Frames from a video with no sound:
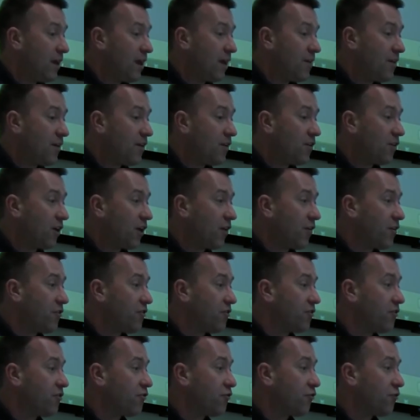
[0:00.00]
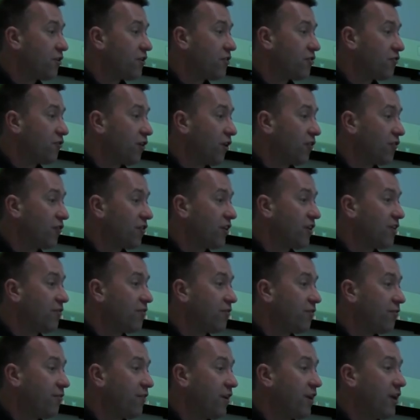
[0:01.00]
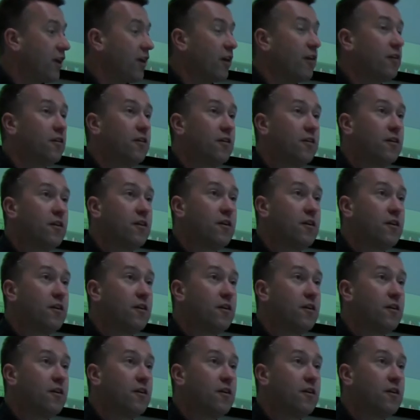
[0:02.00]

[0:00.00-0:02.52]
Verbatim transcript: and then I'll go into the tree structure to configure